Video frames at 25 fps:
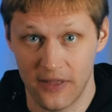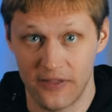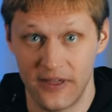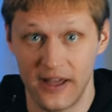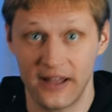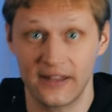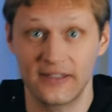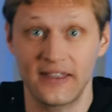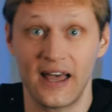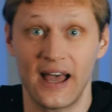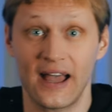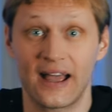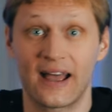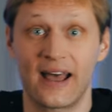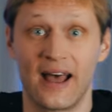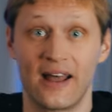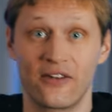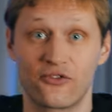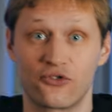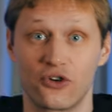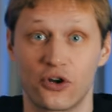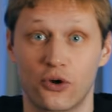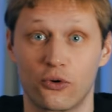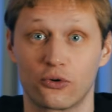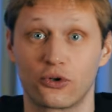the entire
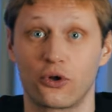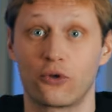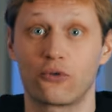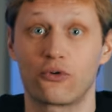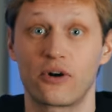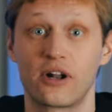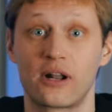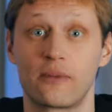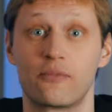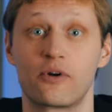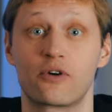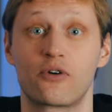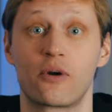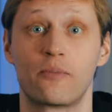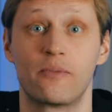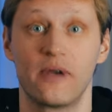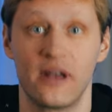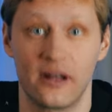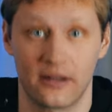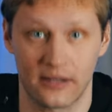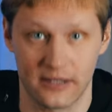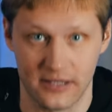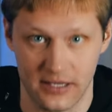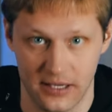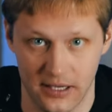country could already be
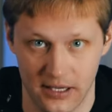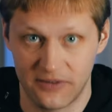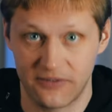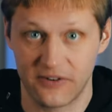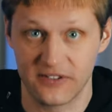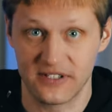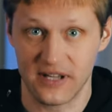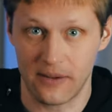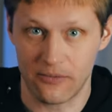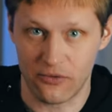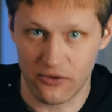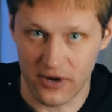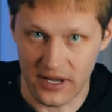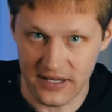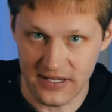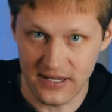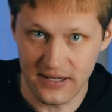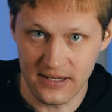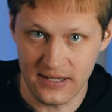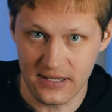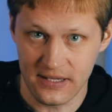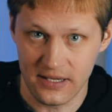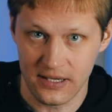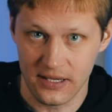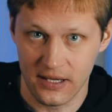rebuilt. But for some
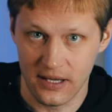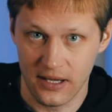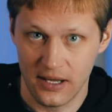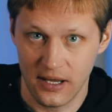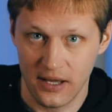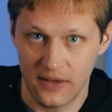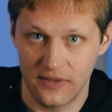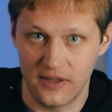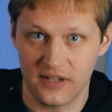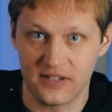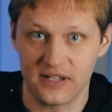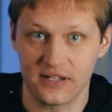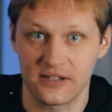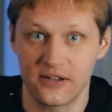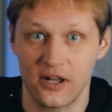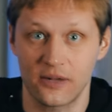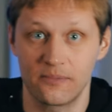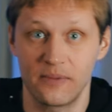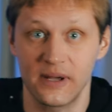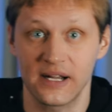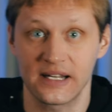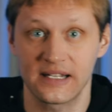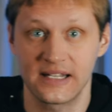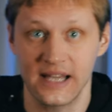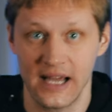reasons, this is
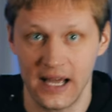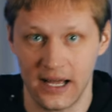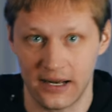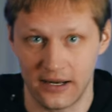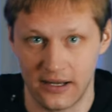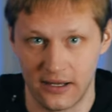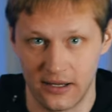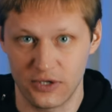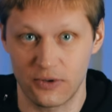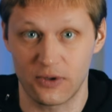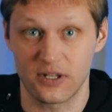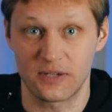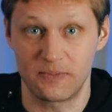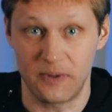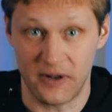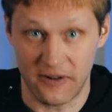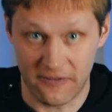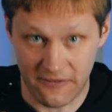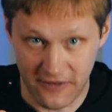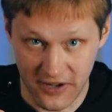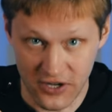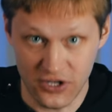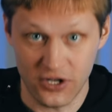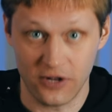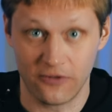not being done, so it's
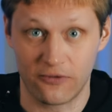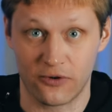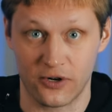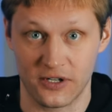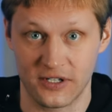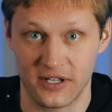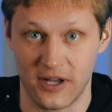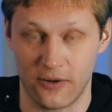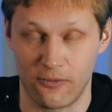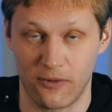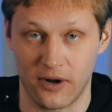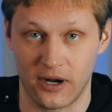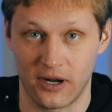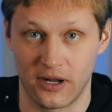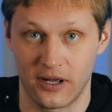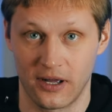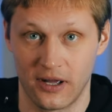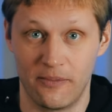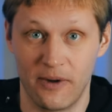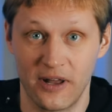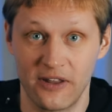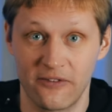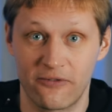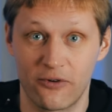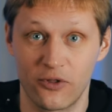beneficial for someone.
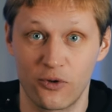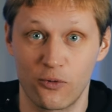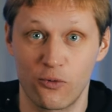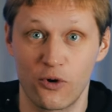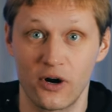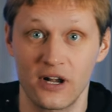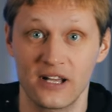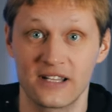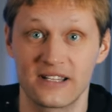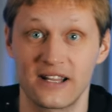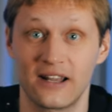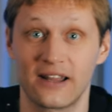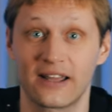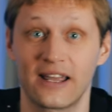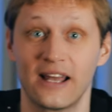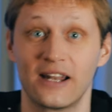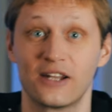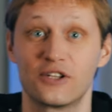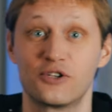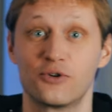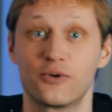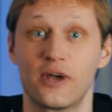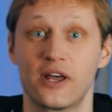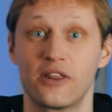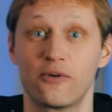The money for the war is
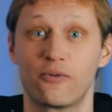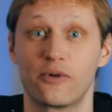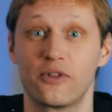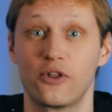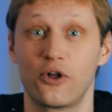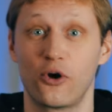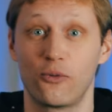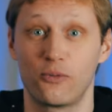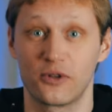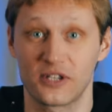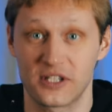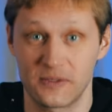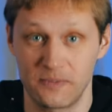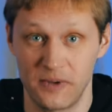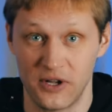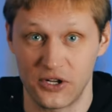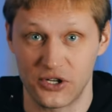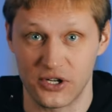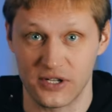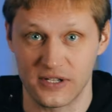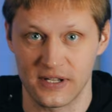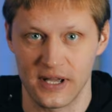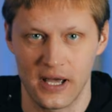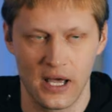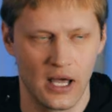allocated together with noble
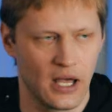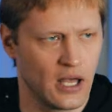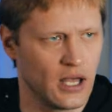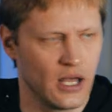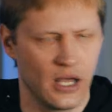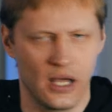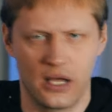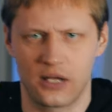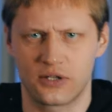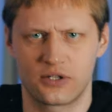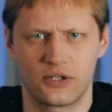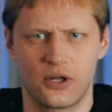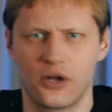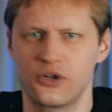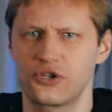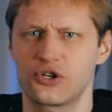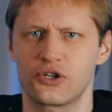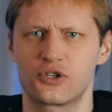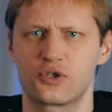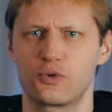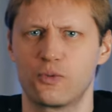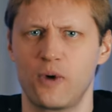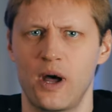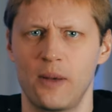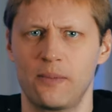speeches. It's not
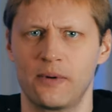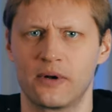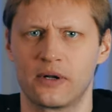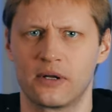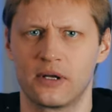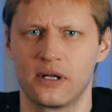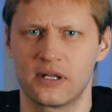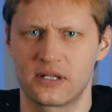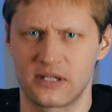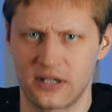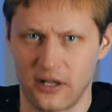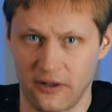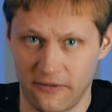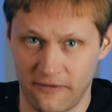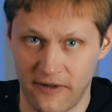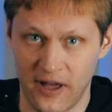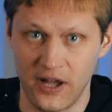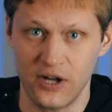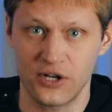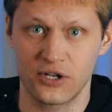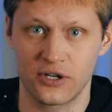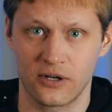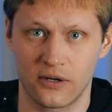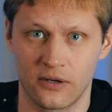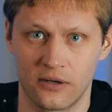just weapon, it's
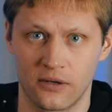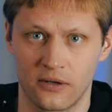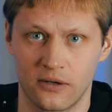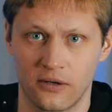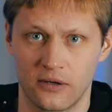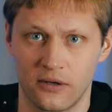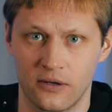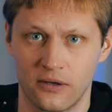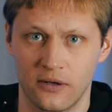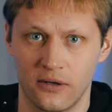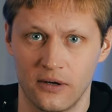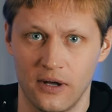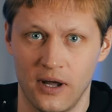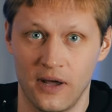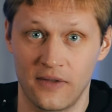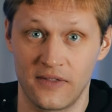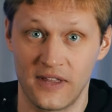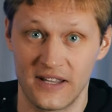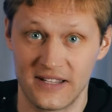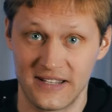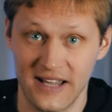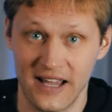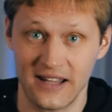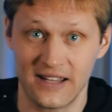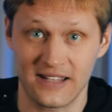salvation.
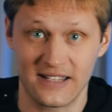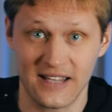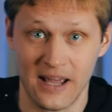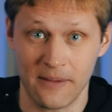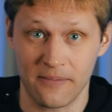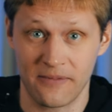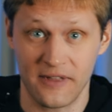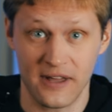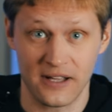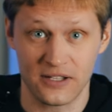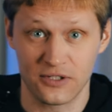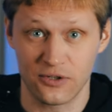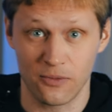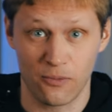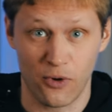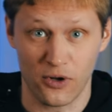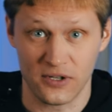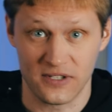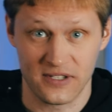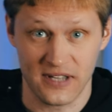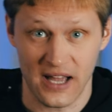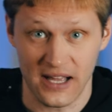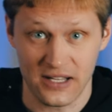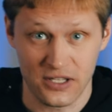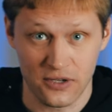And they say the same things to
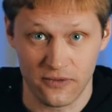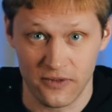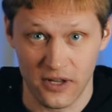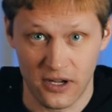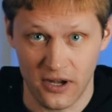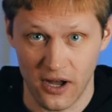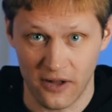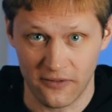both sides of the